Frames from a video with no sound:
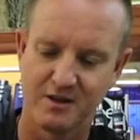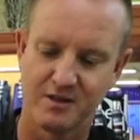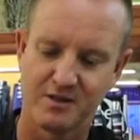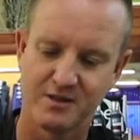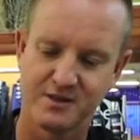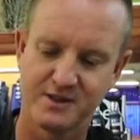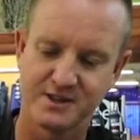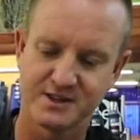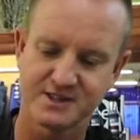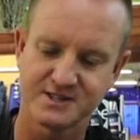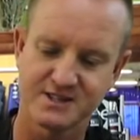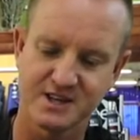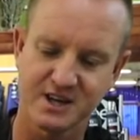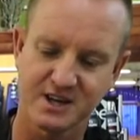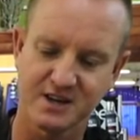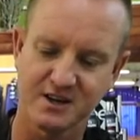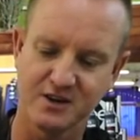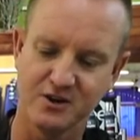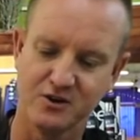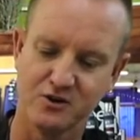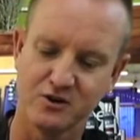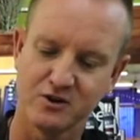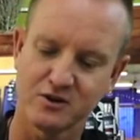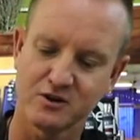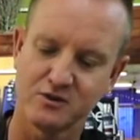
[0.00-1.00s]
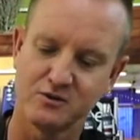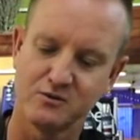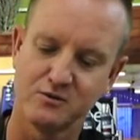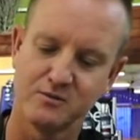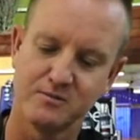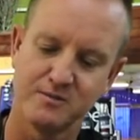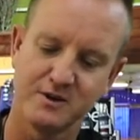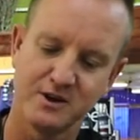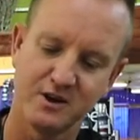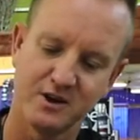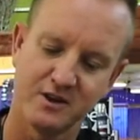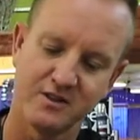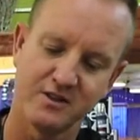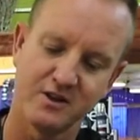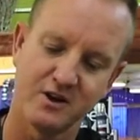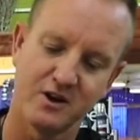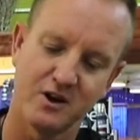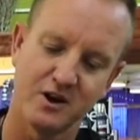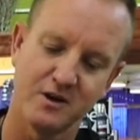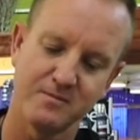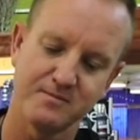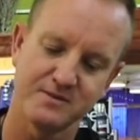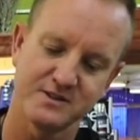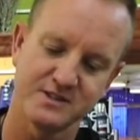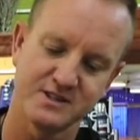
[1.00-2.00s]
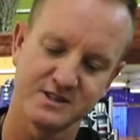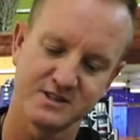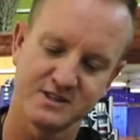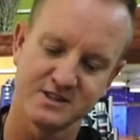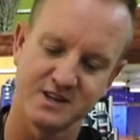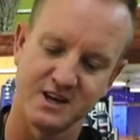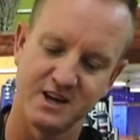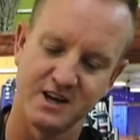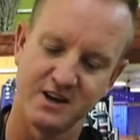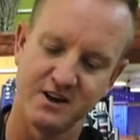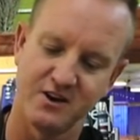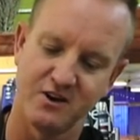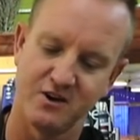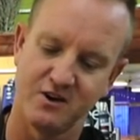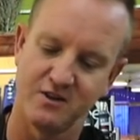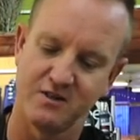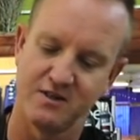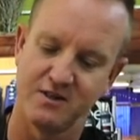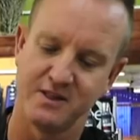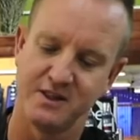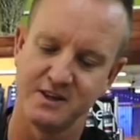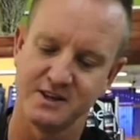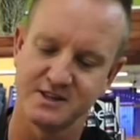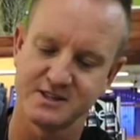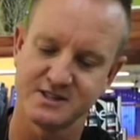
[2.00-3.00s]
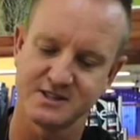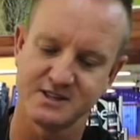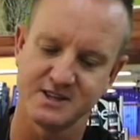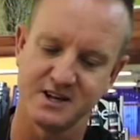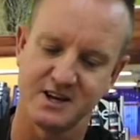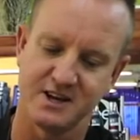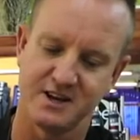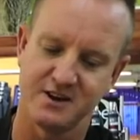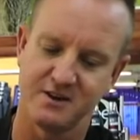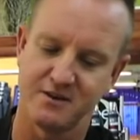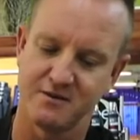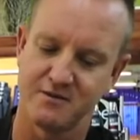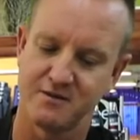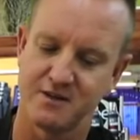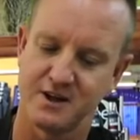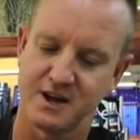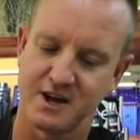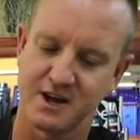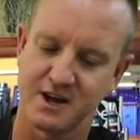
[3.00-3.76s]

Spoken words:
The second hook will be on the opposite side, on this side of the